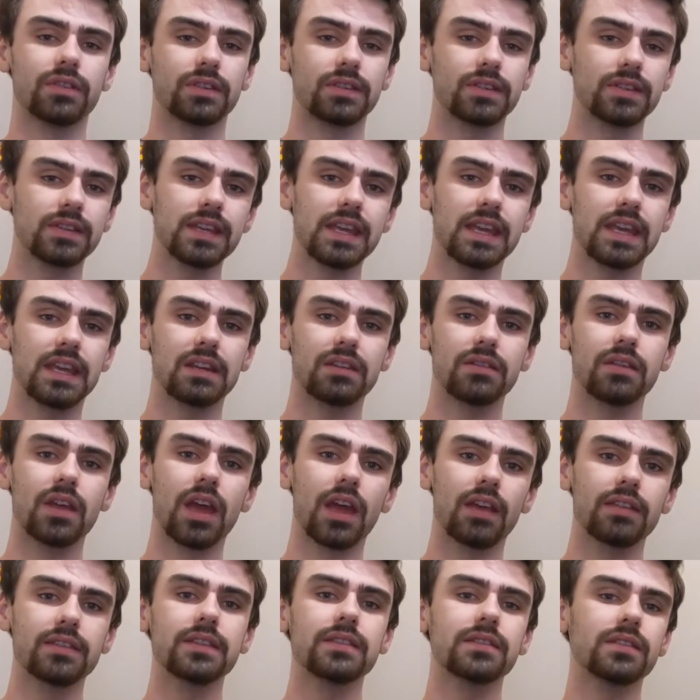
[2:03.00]
seed
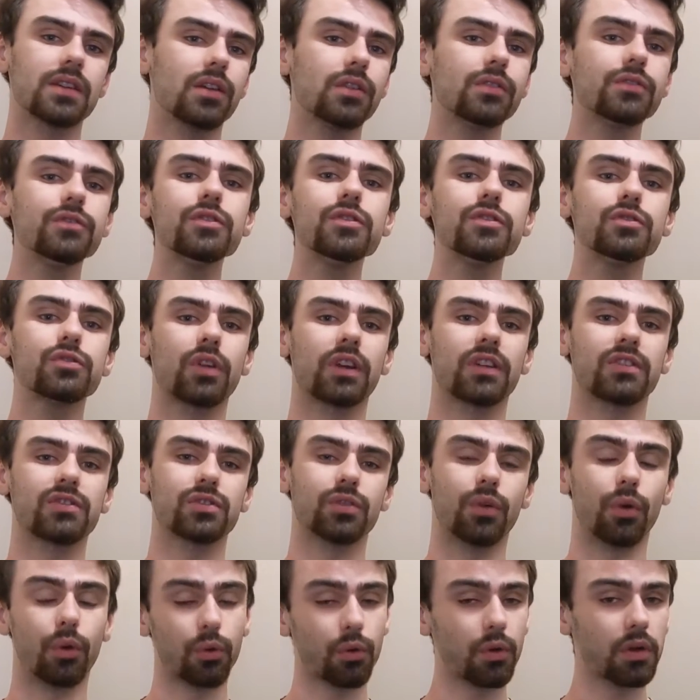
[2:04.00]
has its own
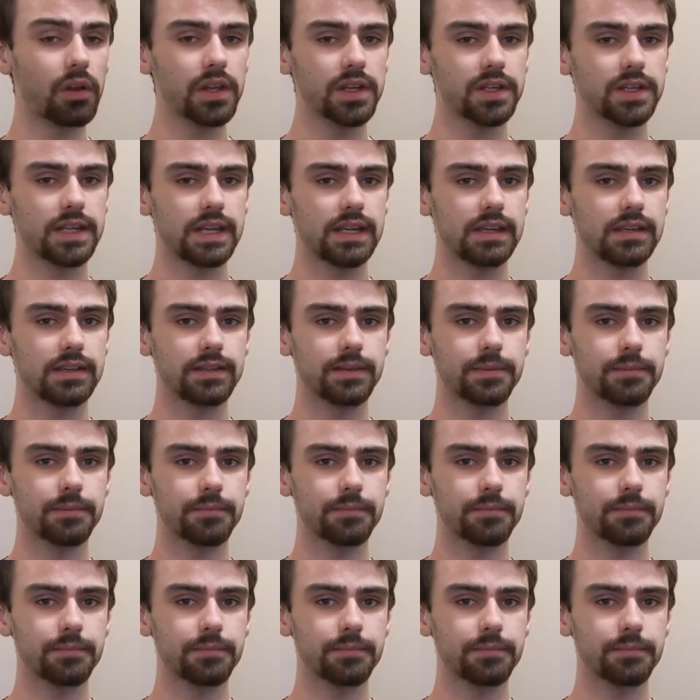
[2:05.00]
nutritional qualities.